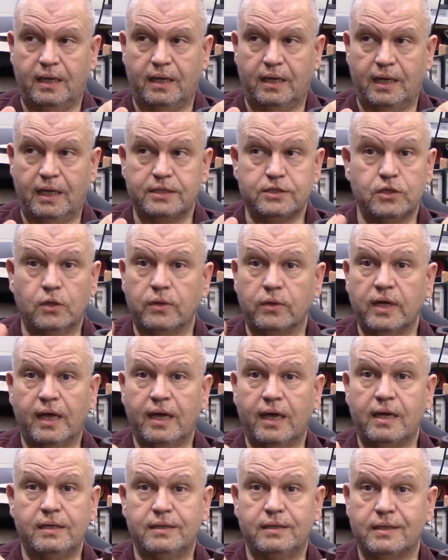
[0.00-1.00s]
It's
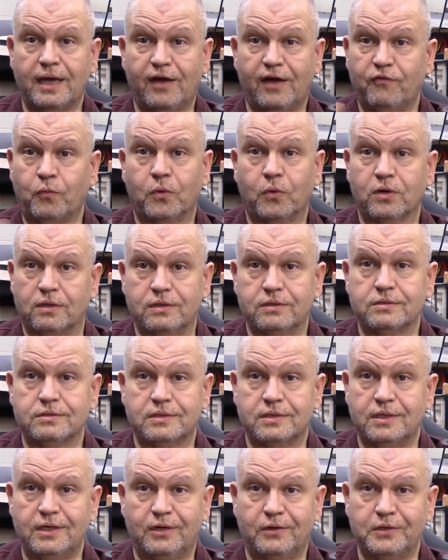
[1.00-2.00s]
okay to have
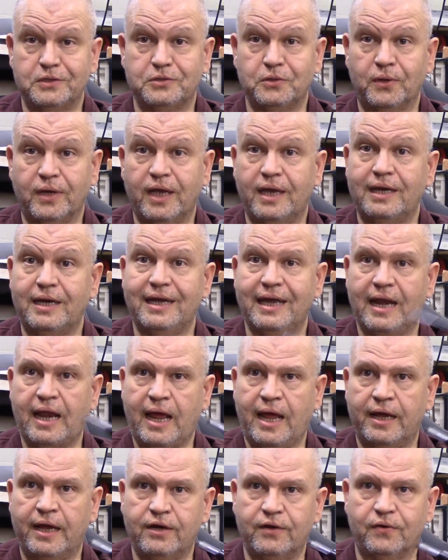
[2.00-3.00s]
words, you know, it's okay to get
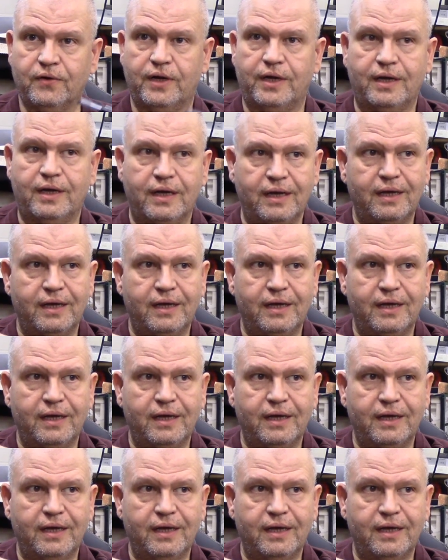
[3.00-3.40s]
angry,